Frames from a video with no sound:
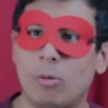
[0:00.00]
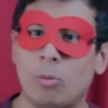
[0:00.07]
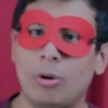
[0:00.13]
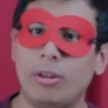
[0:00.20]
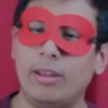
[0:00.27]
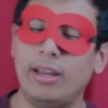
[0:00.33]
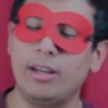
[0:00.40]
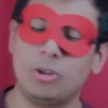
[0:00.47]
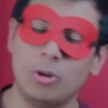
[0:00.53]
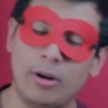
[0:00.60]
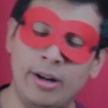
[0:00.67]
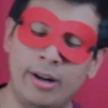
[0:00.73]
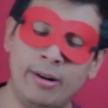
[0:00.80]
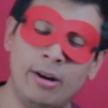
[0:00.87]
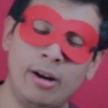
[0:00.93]
Really
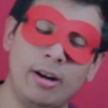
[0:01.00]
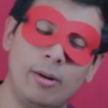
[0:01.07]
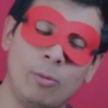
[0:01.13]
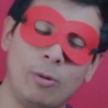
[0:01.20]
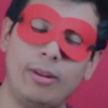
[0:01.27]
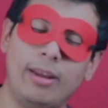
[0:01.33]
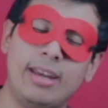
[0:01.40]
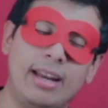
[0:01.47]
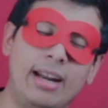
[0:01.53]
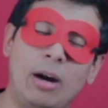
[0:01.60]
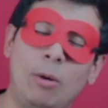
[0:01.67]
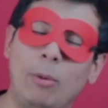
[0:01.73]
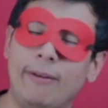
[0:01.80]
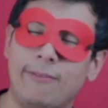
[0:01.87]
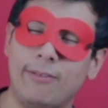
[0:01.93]
enjoyed it. Really
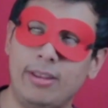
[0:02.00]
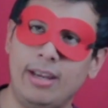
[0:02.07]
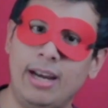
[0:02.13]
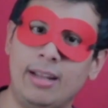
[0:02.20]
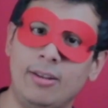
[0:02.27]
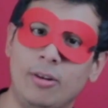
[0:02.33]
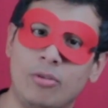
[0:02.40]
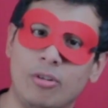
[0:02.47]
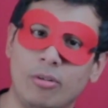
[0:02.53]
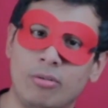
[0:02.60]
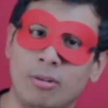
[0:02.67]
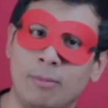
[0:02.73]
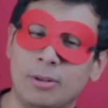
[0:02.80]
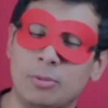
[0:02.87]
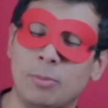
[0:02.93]
cannot wait for the end. There's still
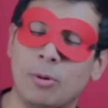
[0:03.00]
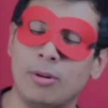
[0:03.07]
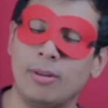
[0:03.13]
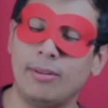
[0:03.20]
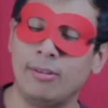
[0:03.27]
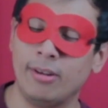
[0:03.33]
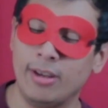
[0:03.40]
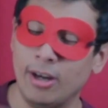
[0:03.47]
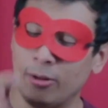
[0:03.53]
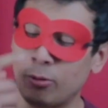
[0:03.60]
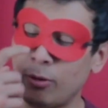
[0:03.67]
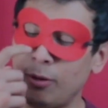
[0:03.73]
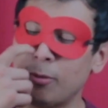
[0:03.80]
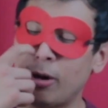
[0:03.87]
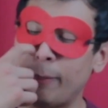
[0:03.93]
so much more to go.
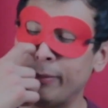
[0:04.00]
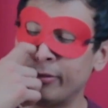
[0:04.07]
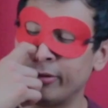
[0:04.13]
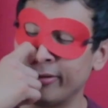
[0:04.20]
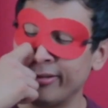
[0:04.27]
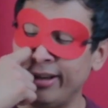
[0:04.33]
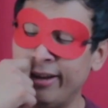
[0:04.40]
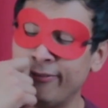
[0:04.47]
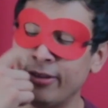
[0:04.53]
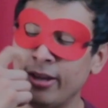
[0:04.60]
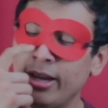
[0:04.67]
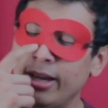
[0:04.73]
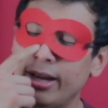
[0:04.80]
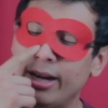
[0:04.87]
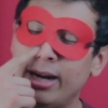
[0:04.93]
3 more episodes left.
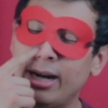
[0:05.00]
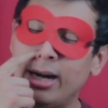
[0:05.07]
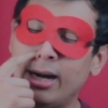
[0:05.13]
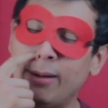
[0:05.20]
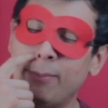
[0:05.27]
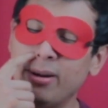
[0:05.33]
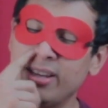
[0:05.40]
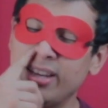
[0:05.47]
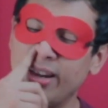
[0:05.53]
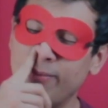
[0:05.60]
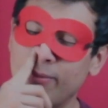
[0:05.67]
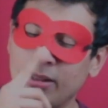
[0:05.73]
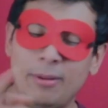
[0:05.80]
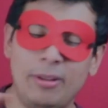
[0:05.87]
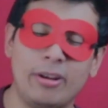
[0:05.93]
But let
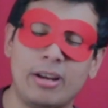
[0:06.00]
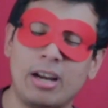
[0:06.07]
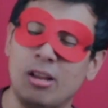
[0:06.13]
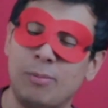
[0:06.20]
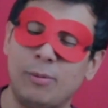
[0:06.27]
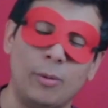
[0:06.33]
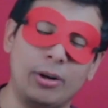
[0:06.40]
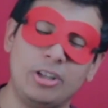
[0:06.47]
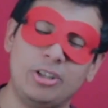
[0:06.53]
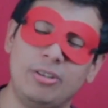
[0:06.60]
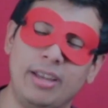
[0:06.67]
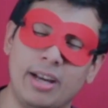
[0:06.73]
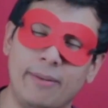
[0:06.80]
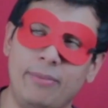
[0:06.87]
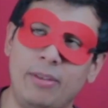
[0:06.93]
me know in the comments below, what did you
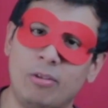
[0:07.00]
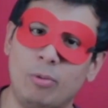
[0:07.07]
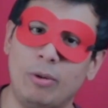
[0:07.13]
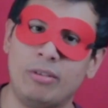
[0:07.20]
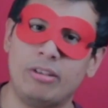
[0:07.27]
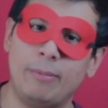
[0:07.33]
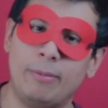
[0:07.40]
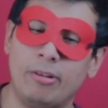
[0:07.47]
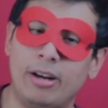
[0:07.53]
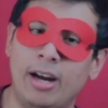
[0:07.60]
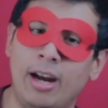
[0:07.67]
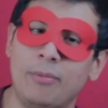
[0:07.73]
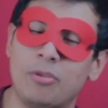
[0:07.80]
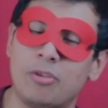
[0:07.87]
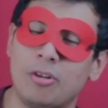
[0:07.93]
think of this week's episode
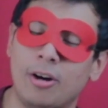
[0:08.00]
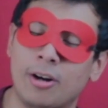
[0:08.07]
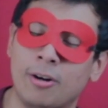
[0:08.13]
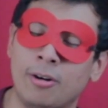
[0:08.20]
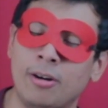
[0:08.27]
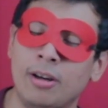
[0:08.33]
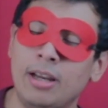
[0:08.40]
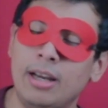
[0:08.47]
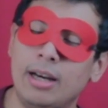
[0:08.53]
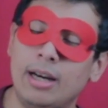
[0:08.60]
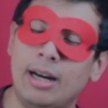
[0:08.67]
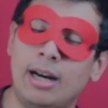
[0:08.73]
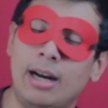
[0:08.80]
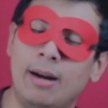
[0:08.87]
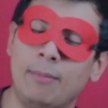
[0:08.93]
of Stargirl?
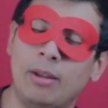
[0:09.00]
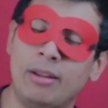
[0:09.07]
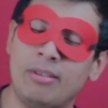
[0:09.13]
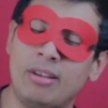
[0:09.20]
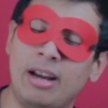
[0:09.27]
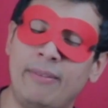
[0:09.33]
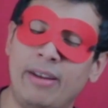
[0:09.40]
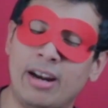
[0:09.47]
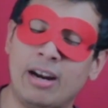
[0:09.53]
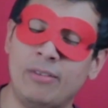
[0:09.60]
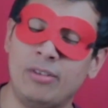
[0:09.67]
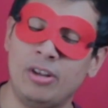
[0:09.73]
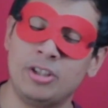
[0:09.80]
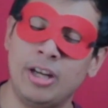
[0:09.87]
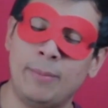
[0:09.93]
Let's have that
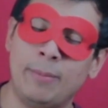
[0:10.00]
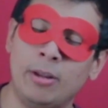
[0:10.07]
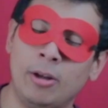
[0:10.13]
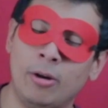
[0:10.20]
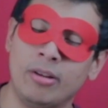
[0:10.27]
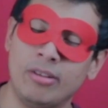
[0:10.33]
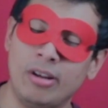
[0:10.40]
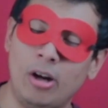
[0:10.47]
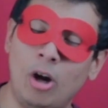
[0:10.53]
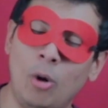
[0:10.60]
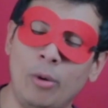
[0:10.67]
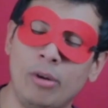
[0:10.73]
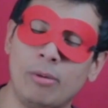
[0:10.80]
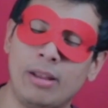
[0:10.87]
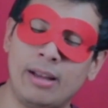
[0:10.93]
conversation down below, because I
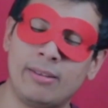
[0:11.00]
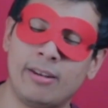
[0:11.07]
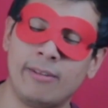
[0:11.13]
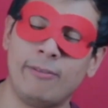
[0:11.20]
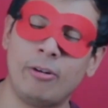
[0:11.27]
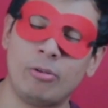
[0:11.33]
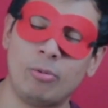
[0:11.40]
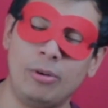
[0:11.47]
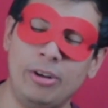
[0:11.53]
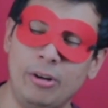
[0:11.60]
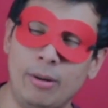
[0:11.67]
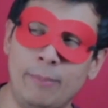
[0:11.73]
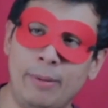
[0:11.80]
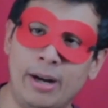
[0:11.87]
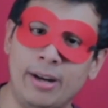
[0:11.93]
always would like to converse with
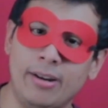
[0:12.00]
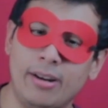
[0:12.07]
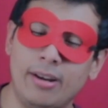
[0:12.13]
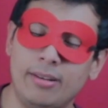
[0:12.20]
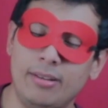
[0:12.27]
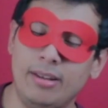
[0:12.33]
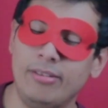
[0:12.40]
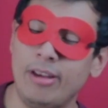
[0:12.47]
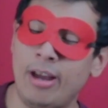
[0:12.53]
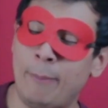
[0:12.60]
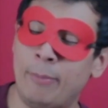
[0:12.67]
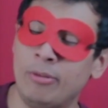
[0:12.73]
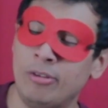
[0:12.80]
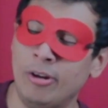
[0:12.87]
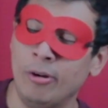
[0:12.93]
you about these
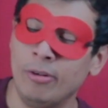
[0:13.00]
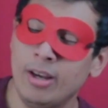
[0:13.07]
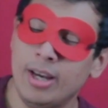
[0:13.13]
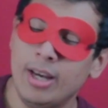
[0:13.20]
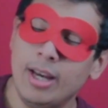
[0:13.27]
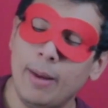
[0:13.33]
episodes.